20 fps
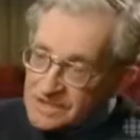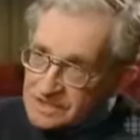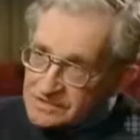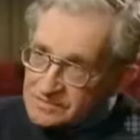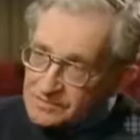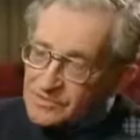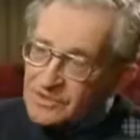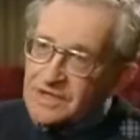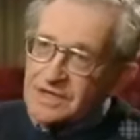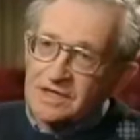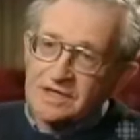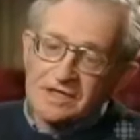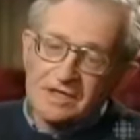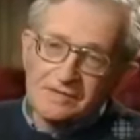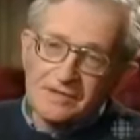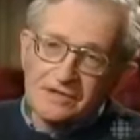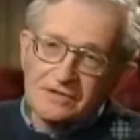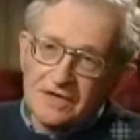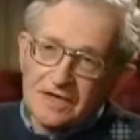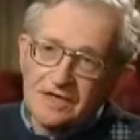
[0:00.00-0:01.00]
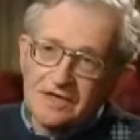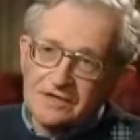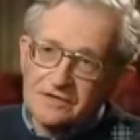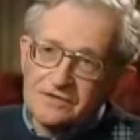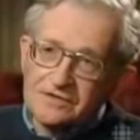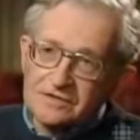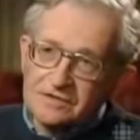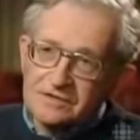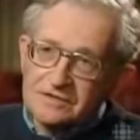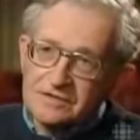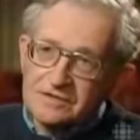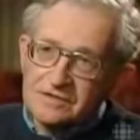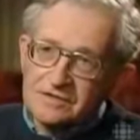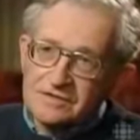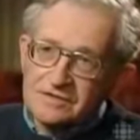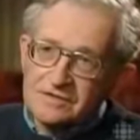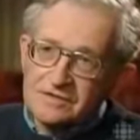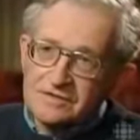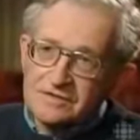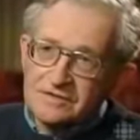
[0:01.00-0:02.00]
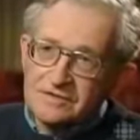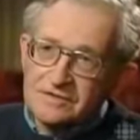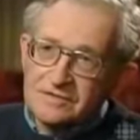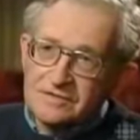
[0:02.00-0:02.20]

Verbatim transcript: Was that supporting our democratic institutions?